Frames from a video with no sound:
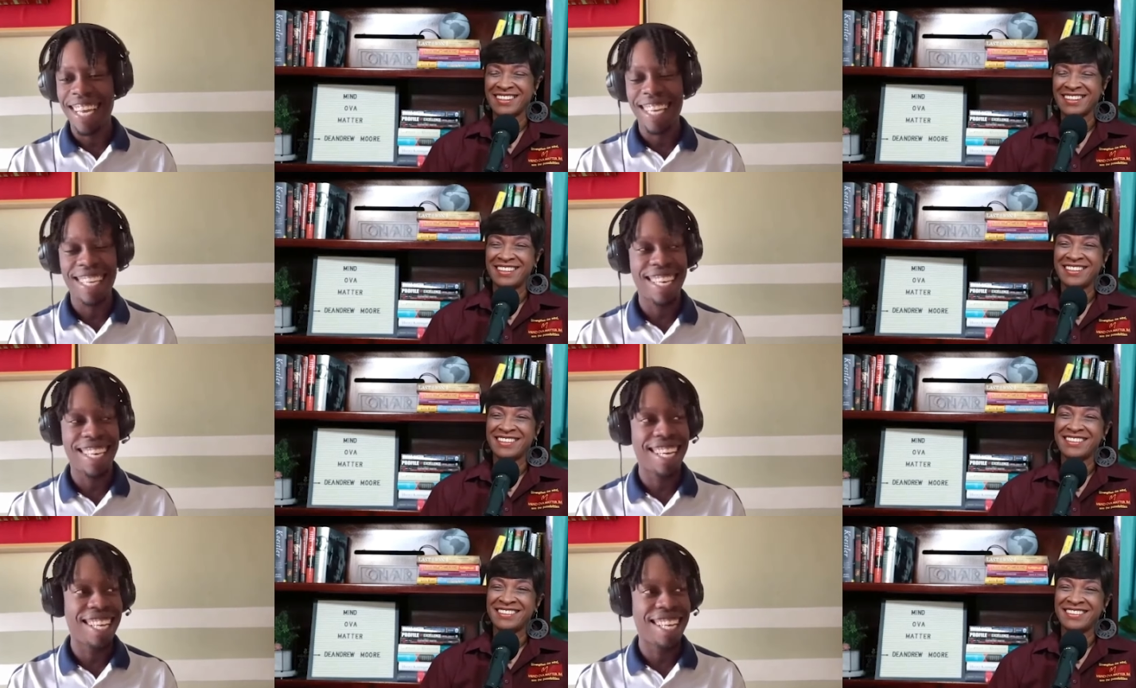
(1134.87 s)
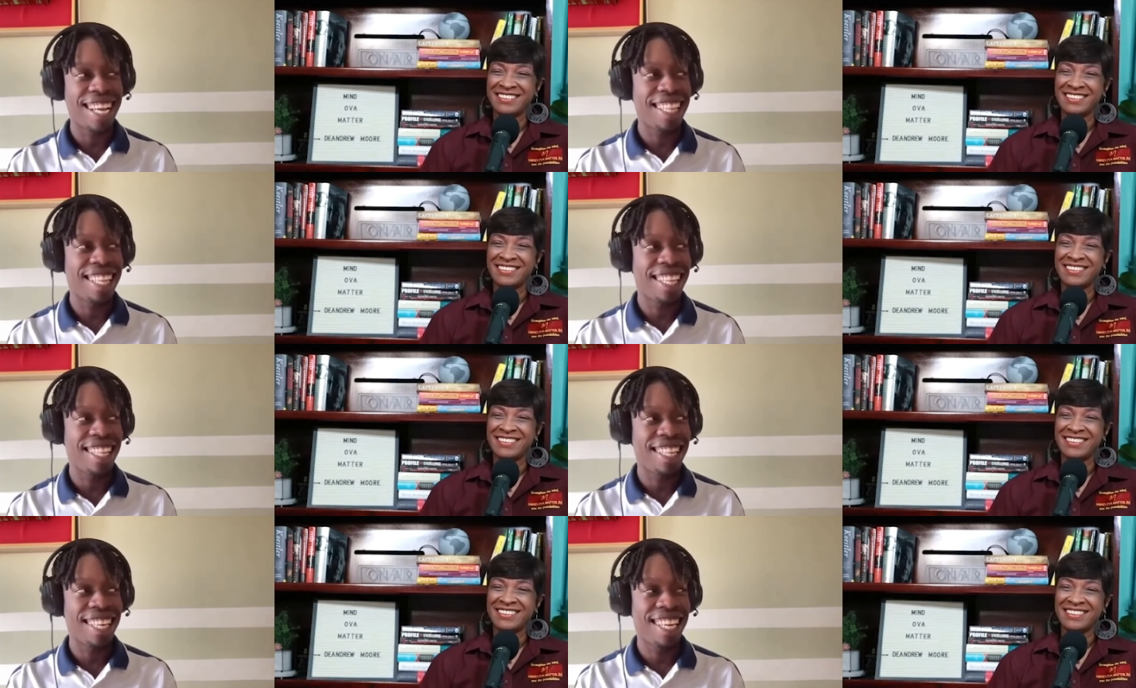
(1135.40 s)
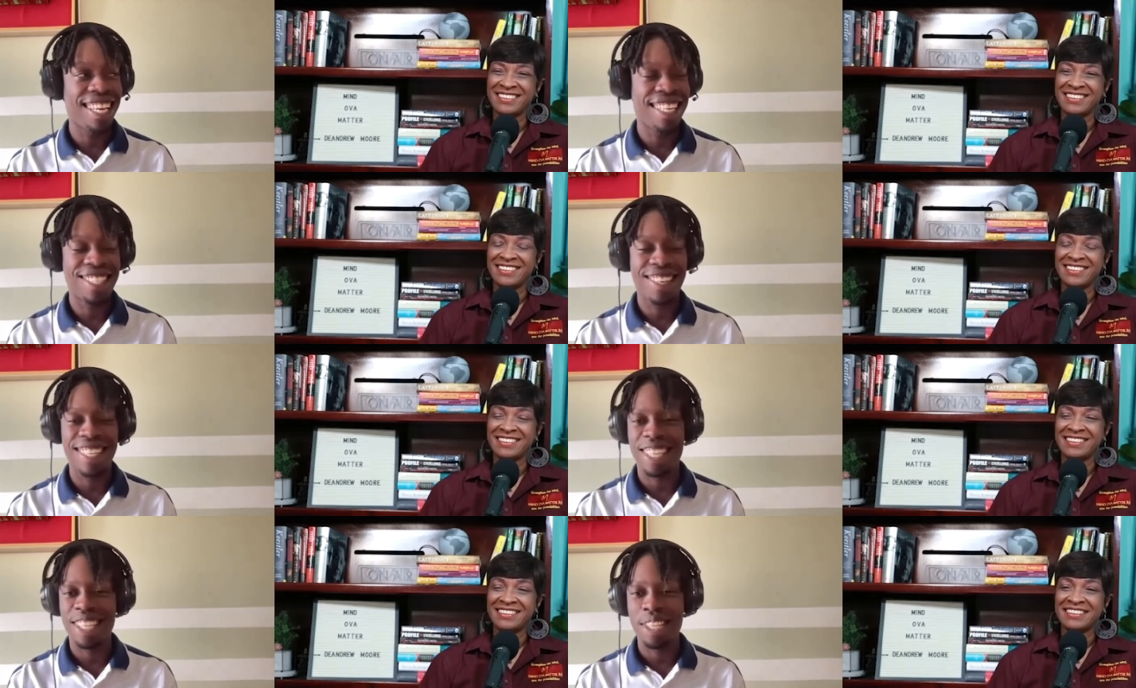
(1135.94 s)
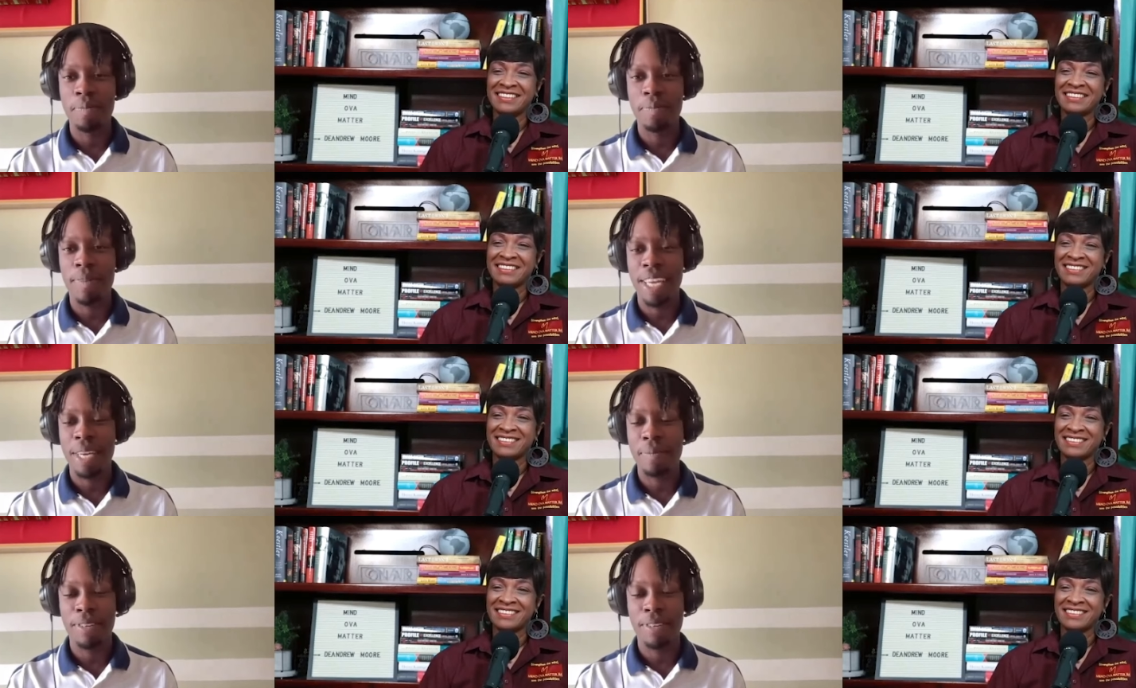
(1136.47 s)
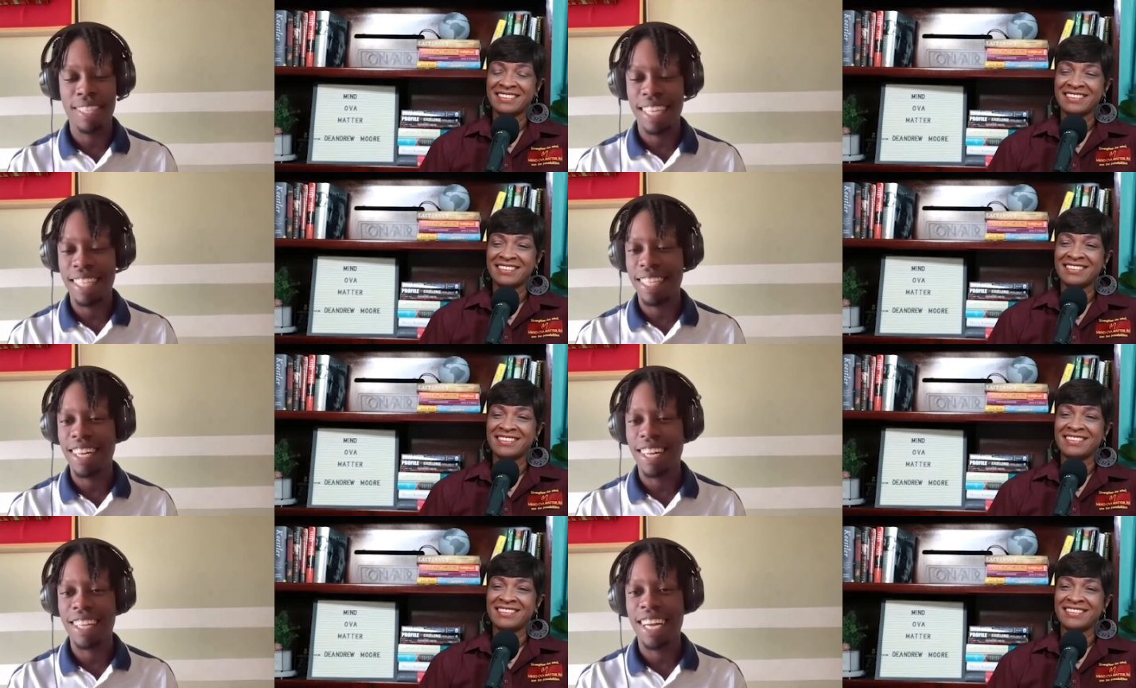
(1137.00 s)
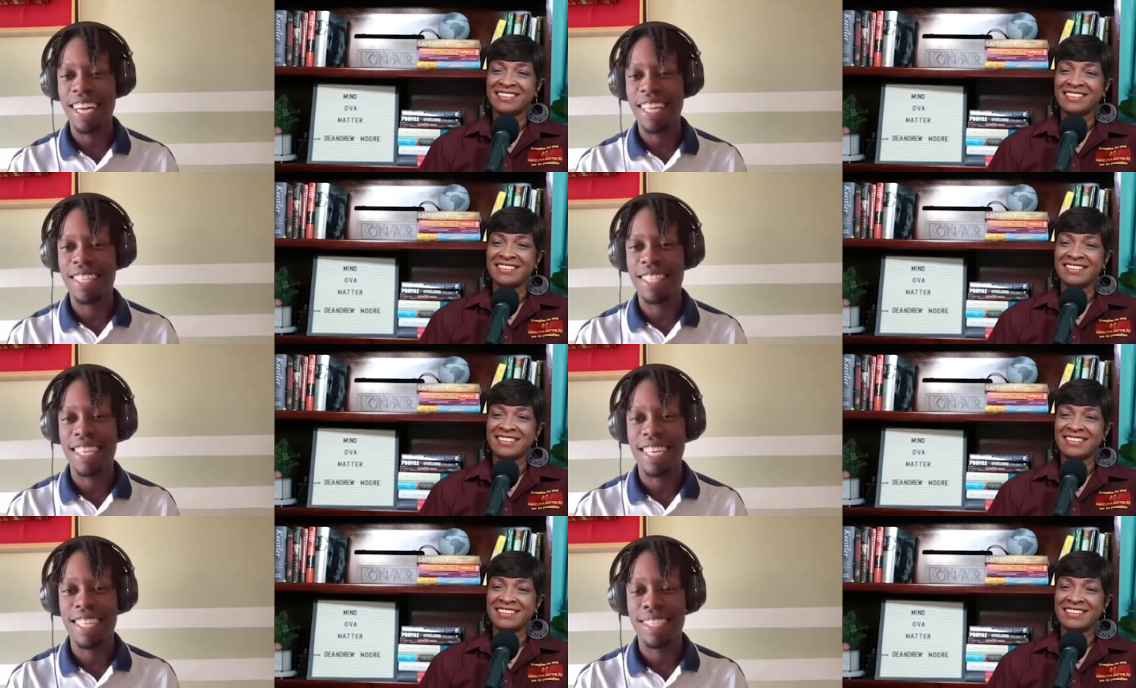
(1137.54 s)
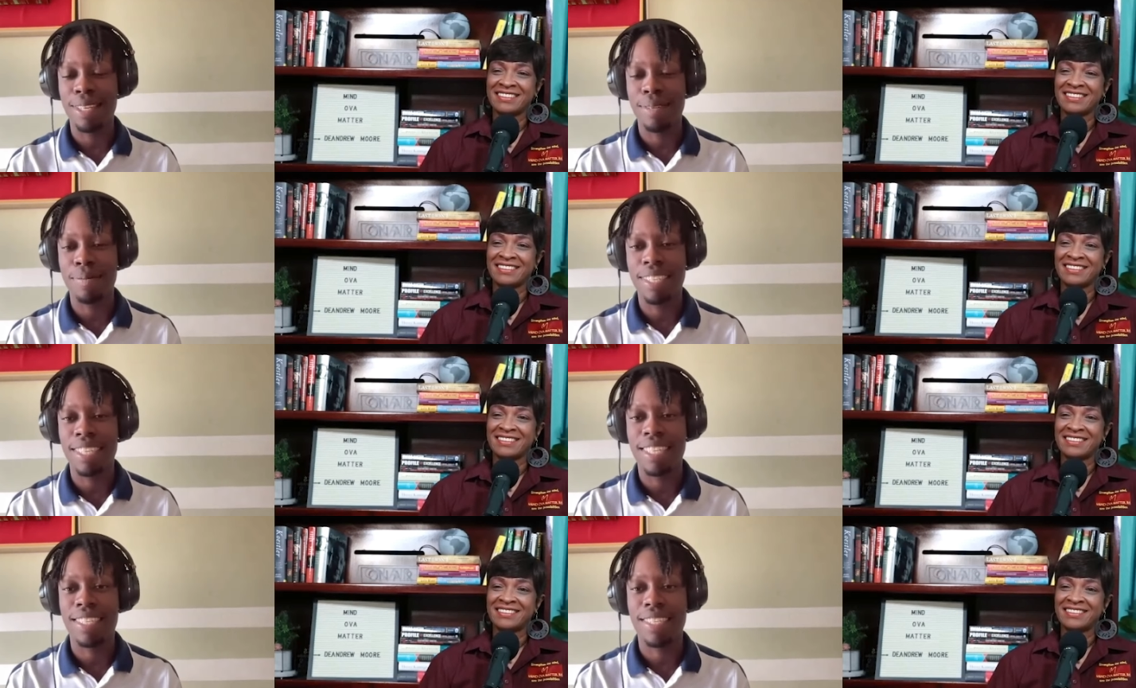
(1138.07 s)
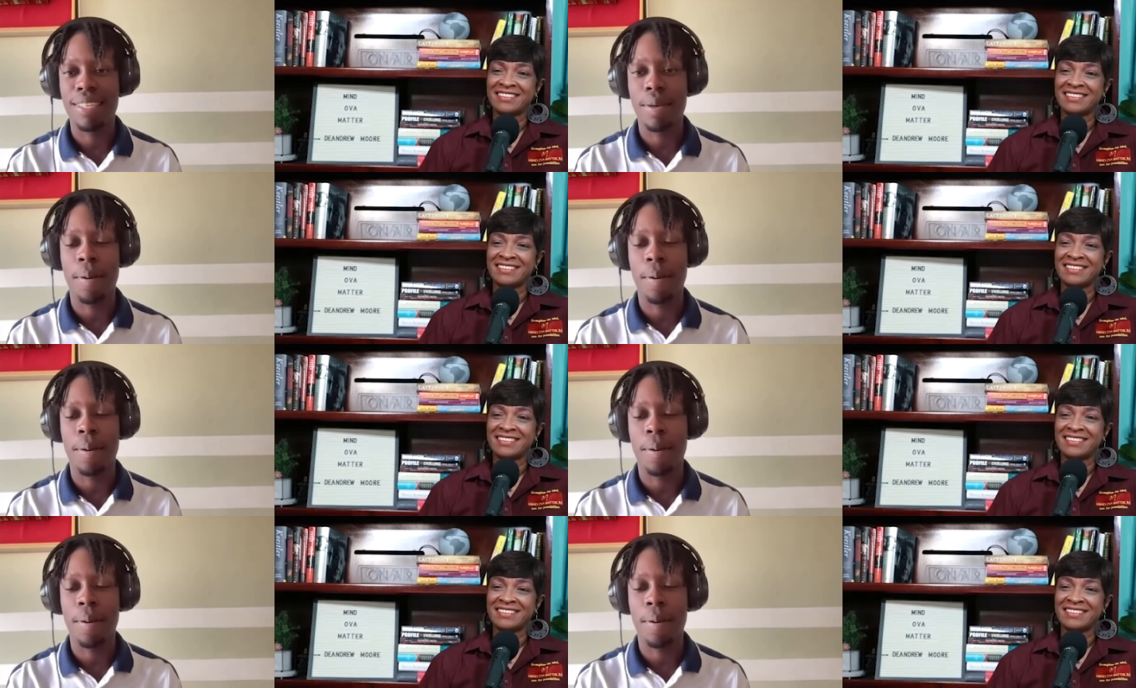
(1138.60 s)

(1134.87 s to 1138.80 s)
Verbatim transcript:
Speaker 1: Yeah, and then yeah, so I didn't do bio, but I did all the other science subjects.